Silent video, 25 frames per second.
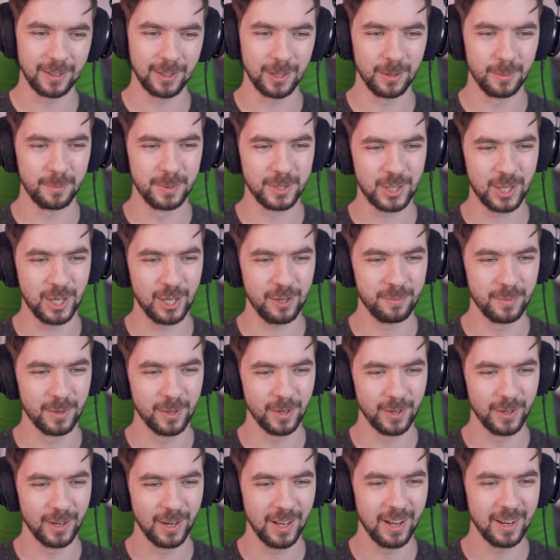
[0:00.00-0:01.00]
club achievement
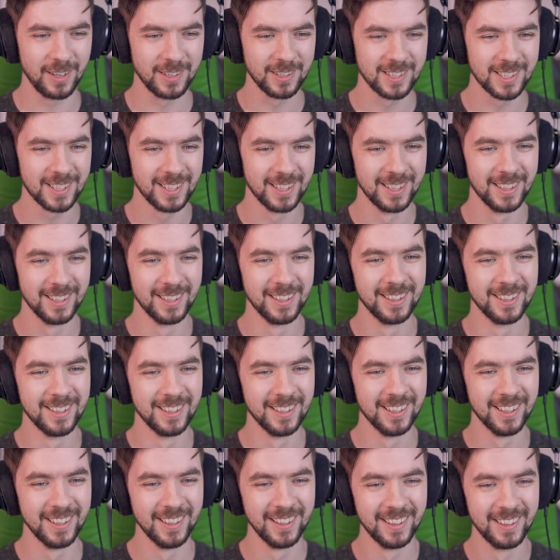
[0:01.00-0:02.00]
unlocked.
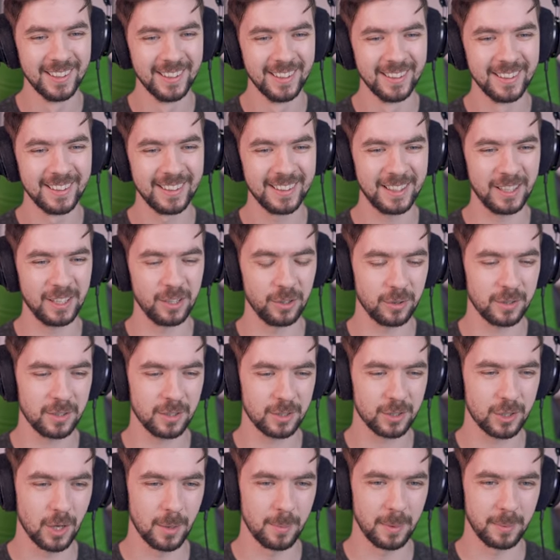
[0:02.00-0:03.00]
Ew, I
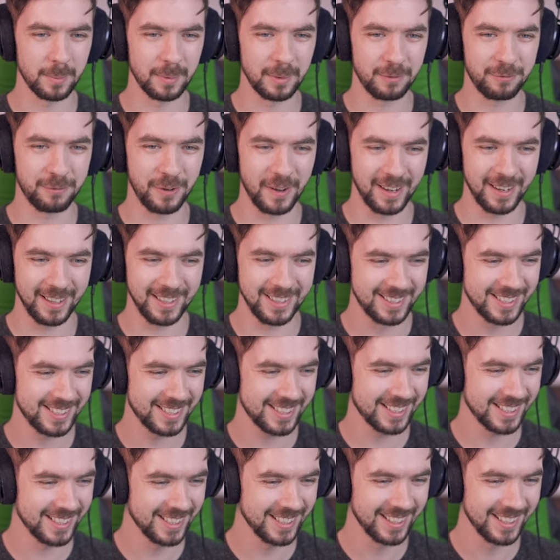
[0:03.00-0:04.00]
got gum on my face.